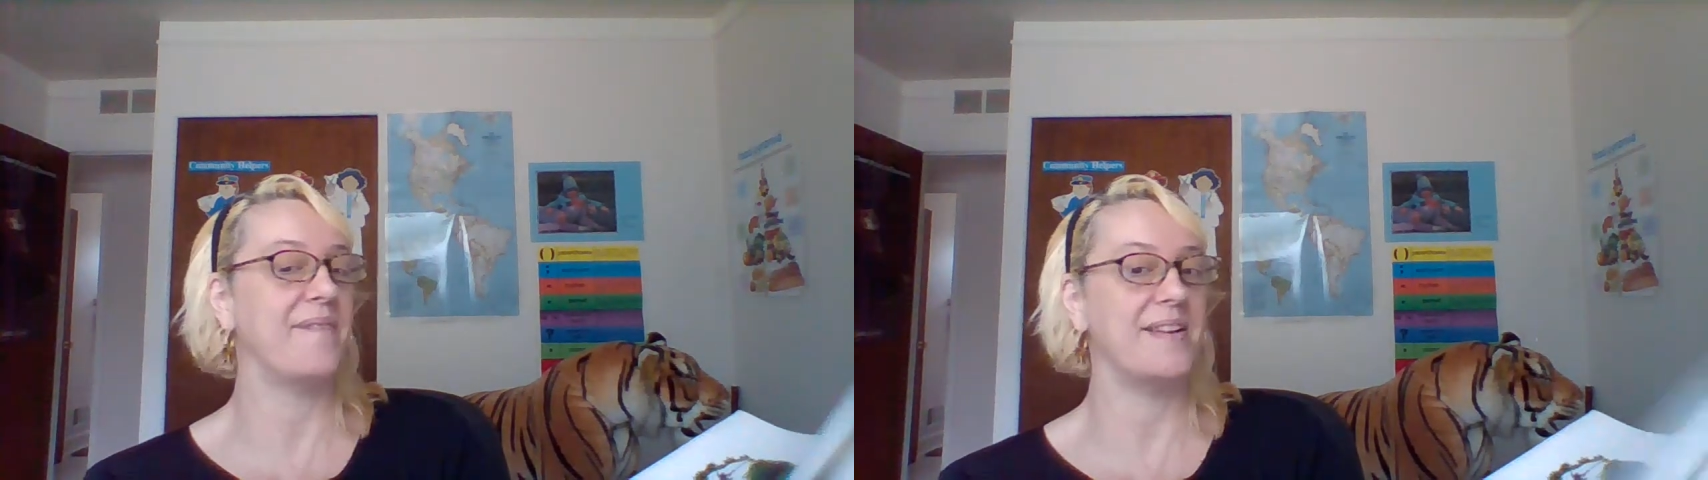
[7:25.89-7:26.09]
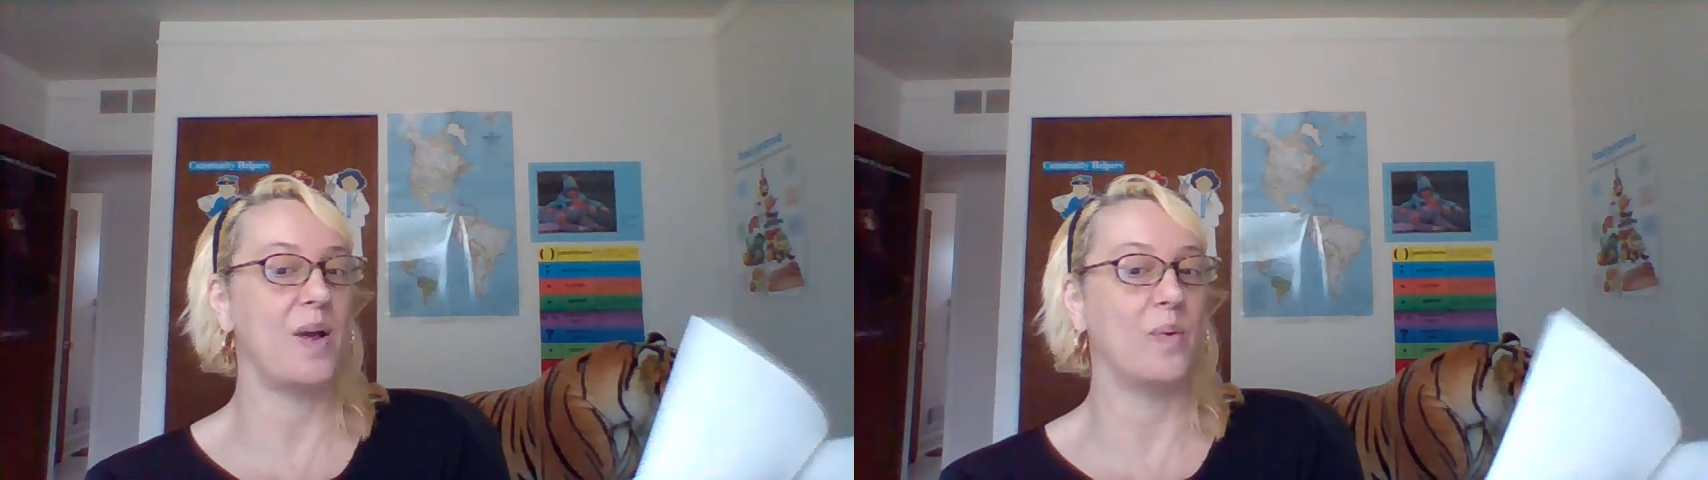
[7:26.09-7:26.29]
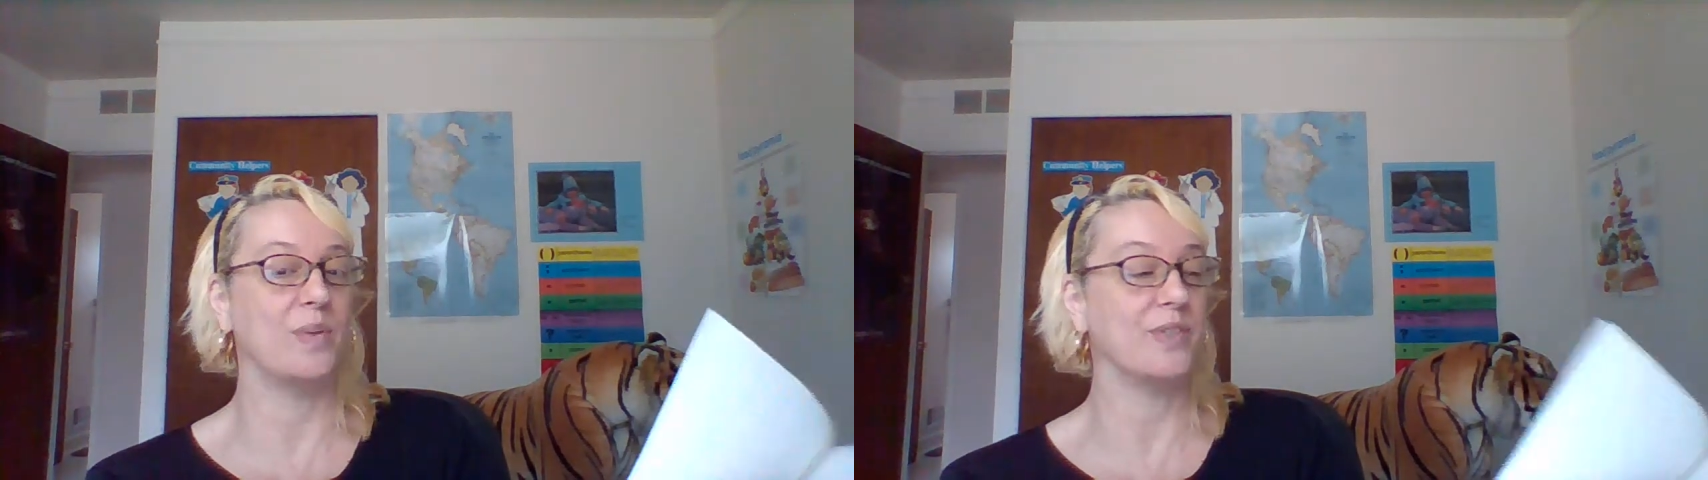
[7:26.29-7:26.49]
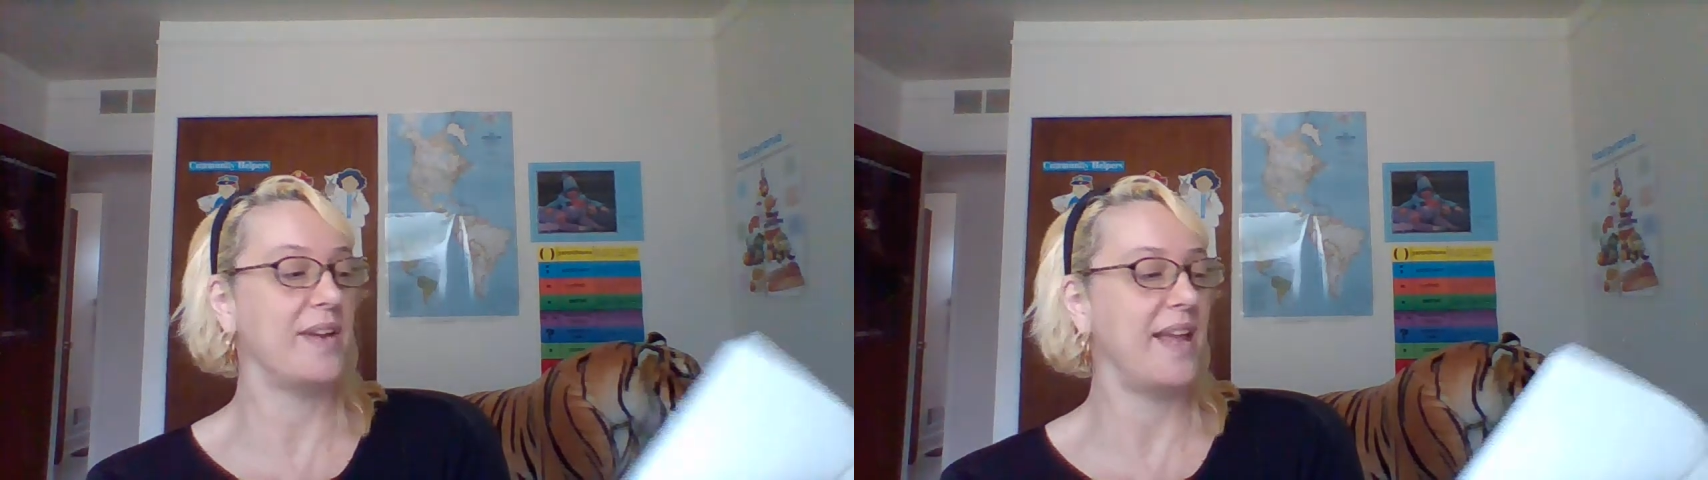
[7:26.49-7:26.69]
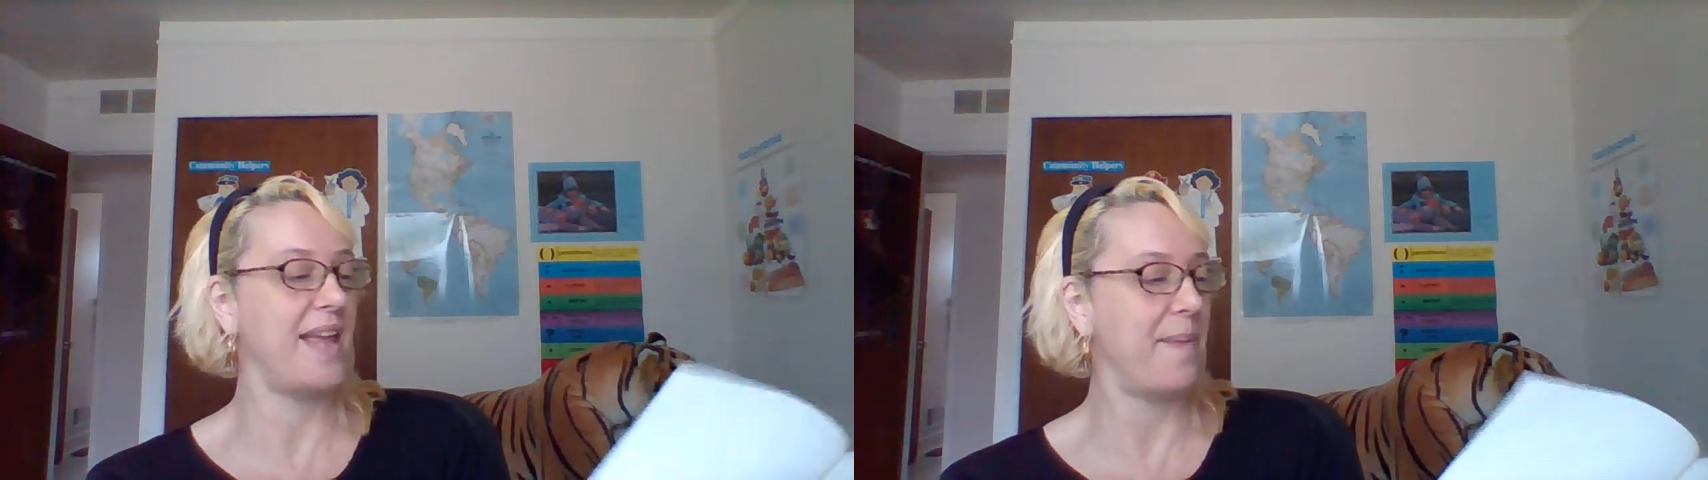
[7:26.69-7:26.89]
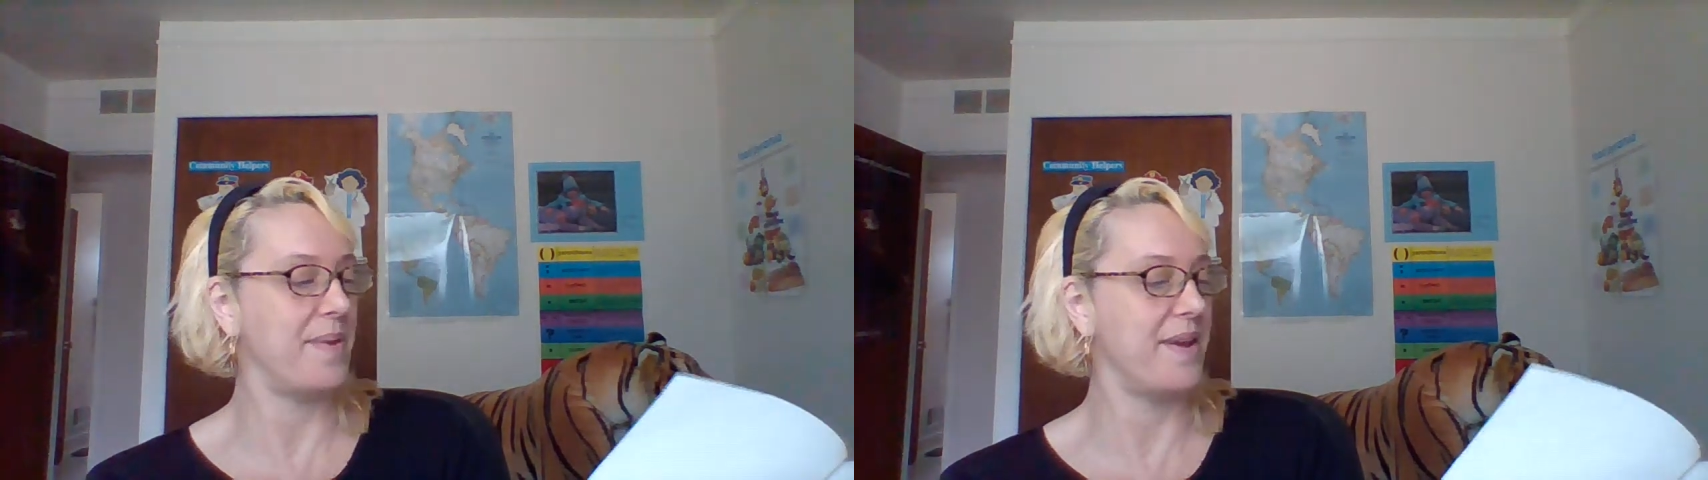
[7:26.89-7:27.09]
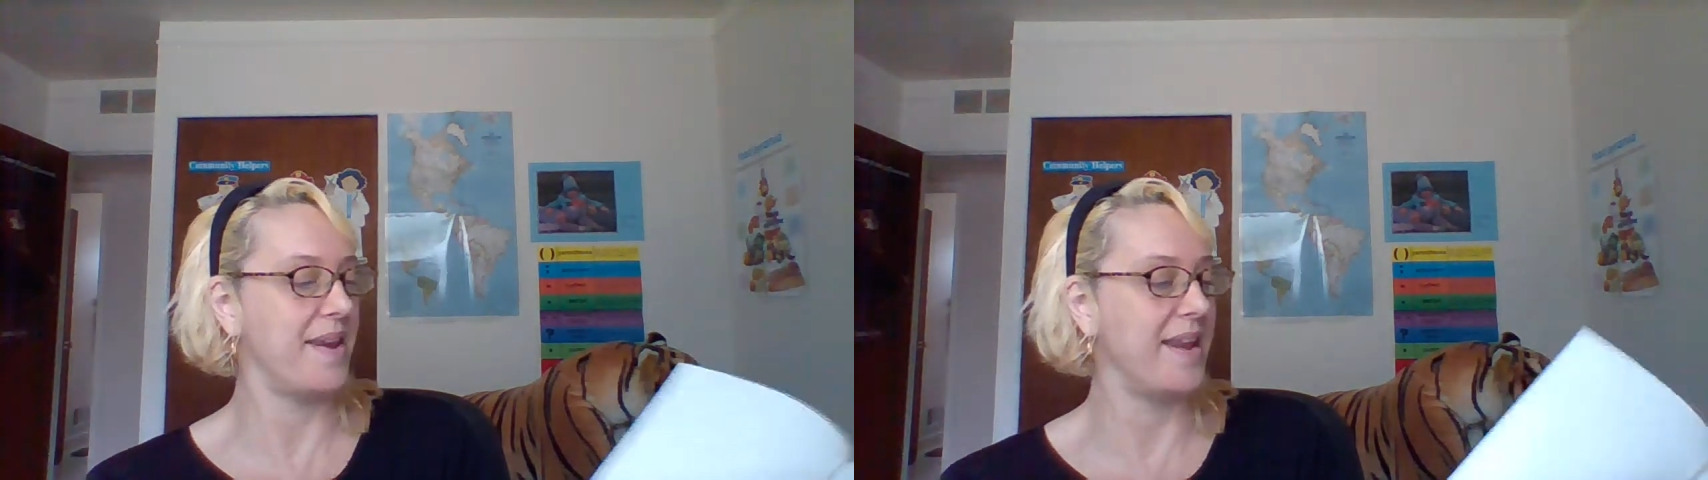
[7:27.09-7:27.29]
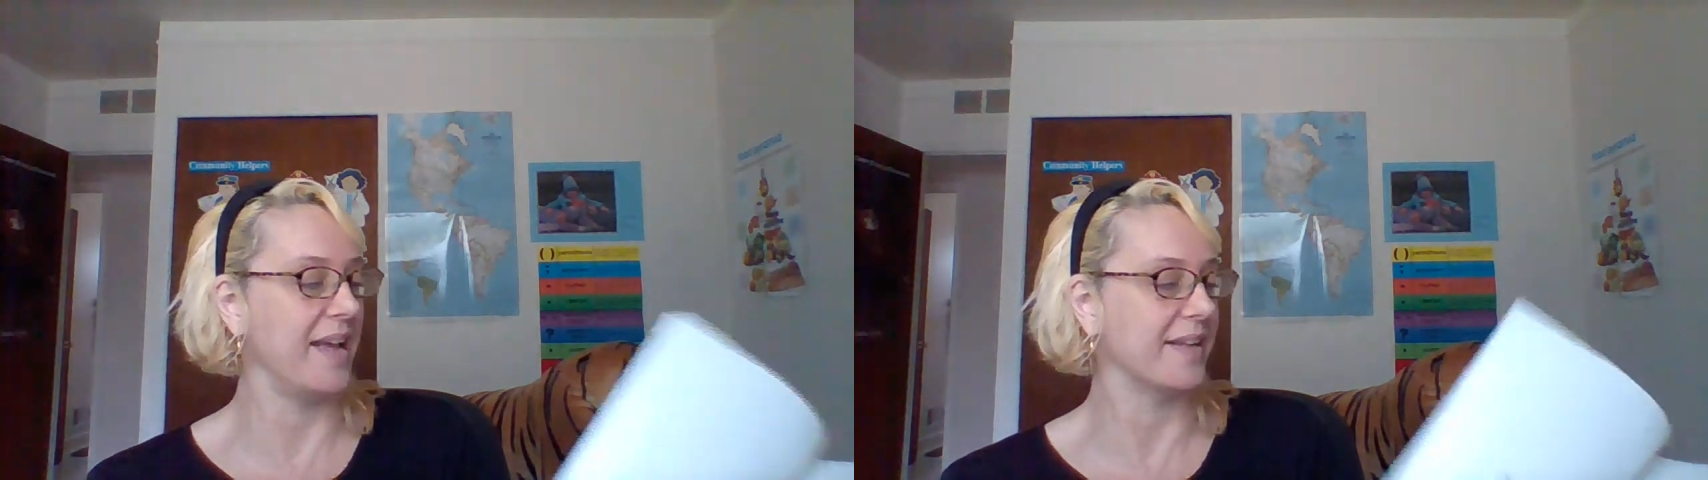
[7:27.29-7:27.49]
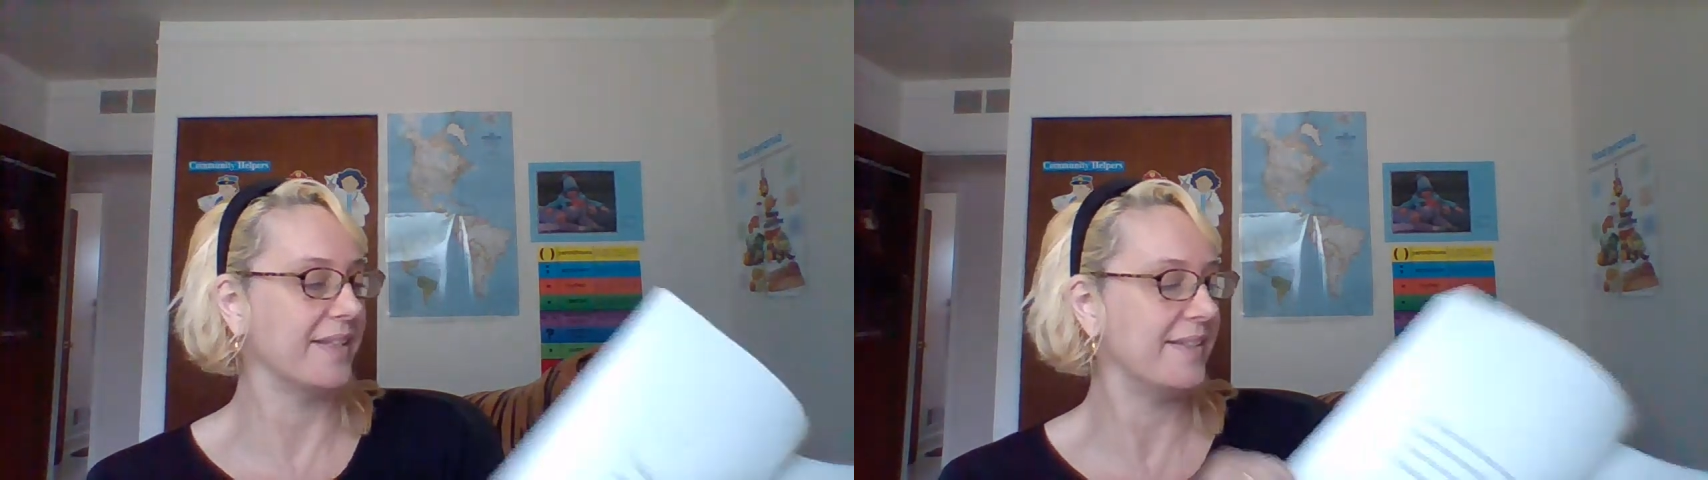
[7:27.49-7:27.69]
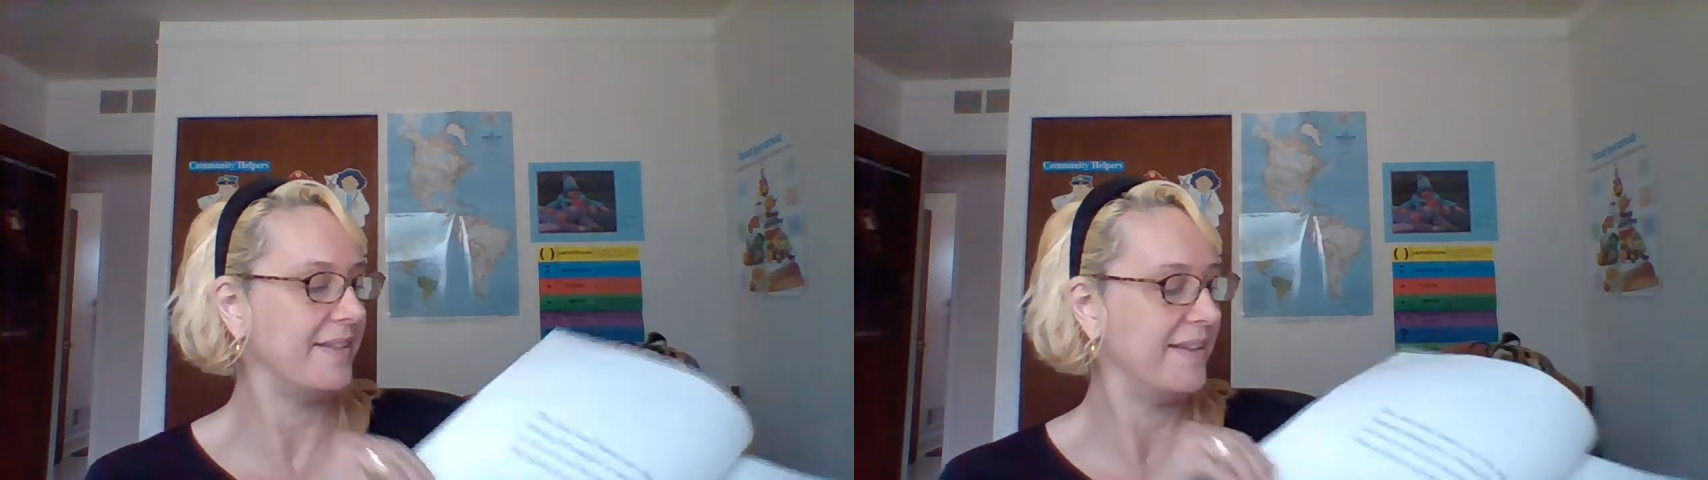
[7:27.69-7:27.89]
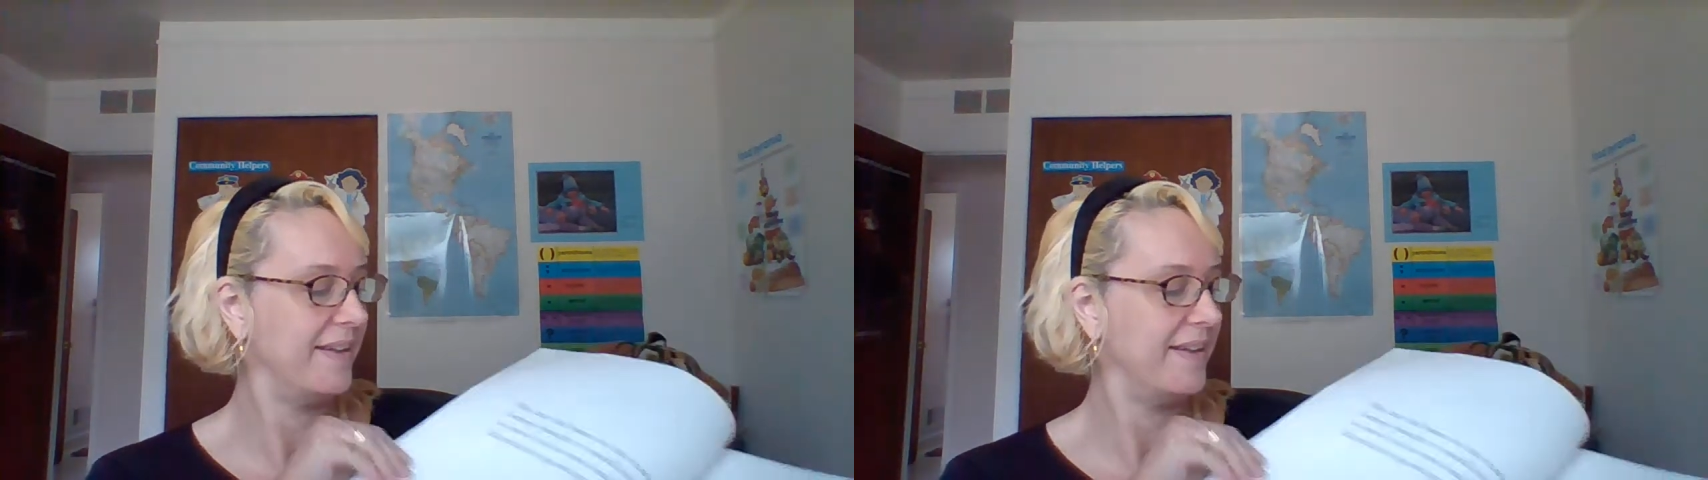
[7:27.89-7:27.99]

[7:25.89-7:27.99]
find out what's going to happen next.